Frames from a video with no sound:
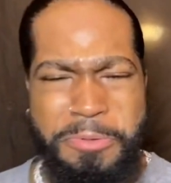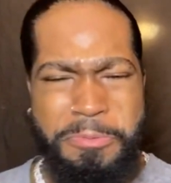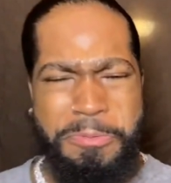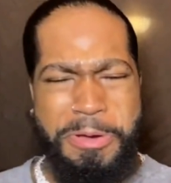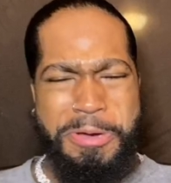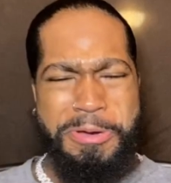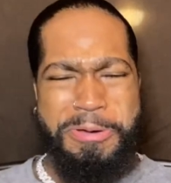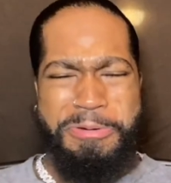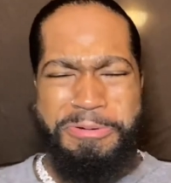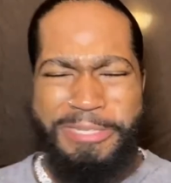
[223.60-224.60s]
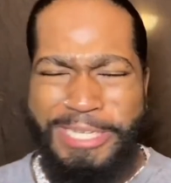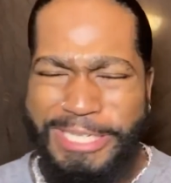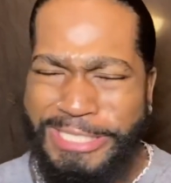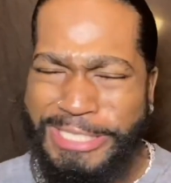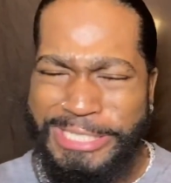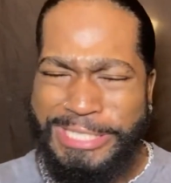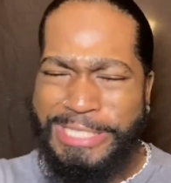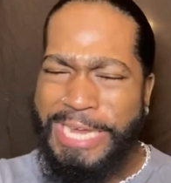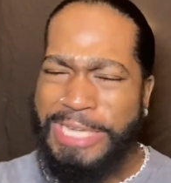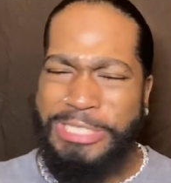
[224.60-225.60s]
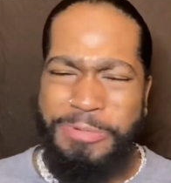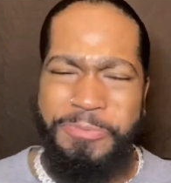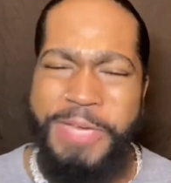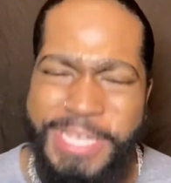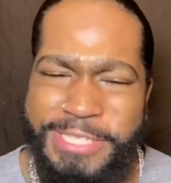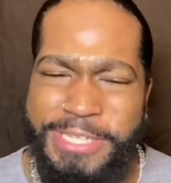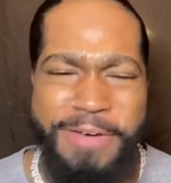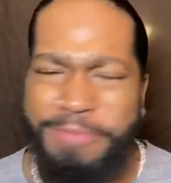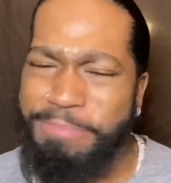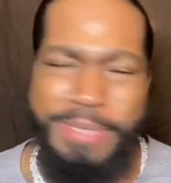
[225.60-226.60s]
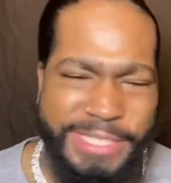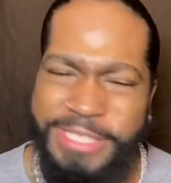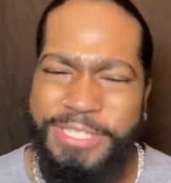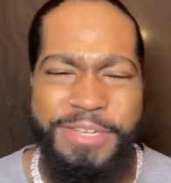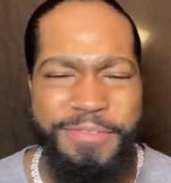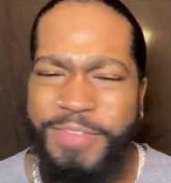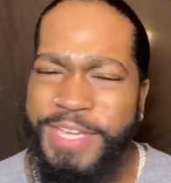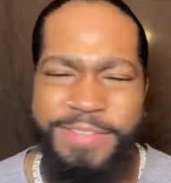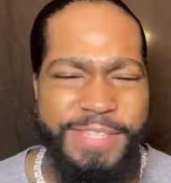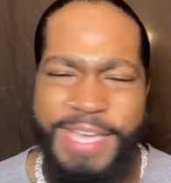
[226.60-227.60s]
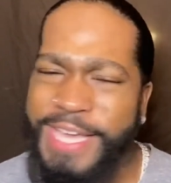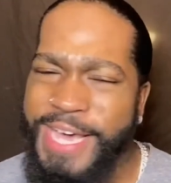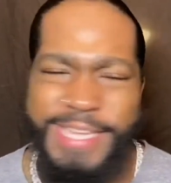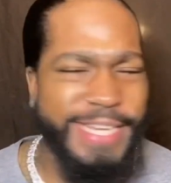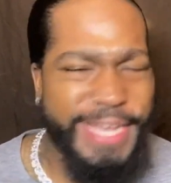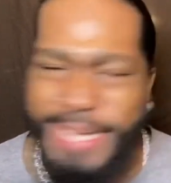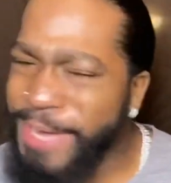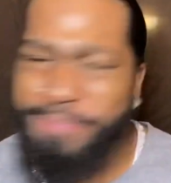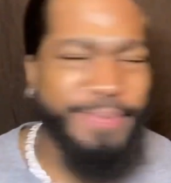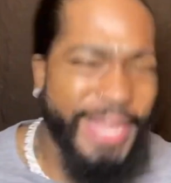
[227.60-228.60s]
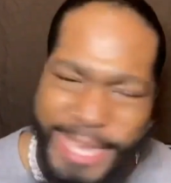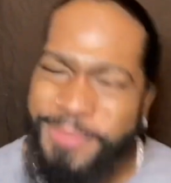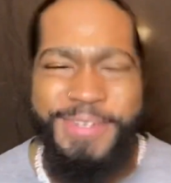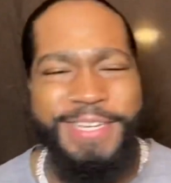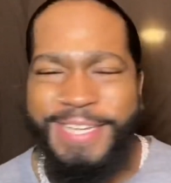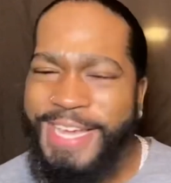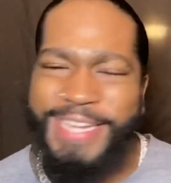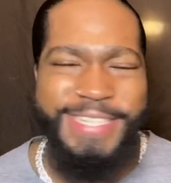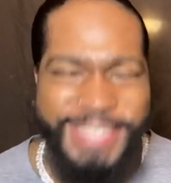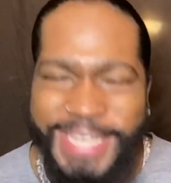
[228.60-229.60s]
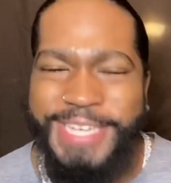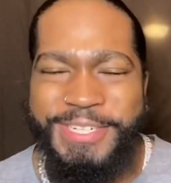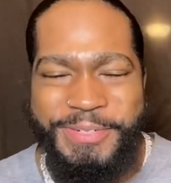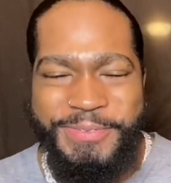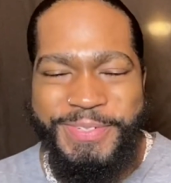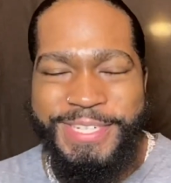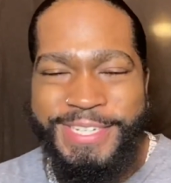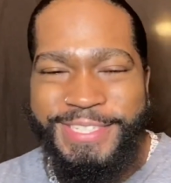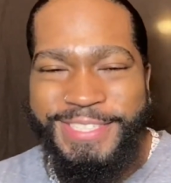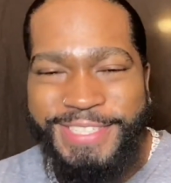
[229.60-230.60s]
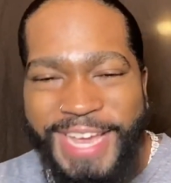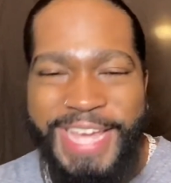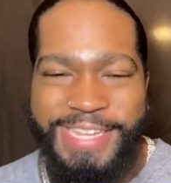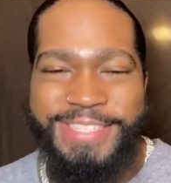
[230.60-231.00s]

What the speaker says: Whoa, like she's snatching wigs off of bitches. You feel what I'm saying? Goddamn, I'm playing with a goddamn. Shit.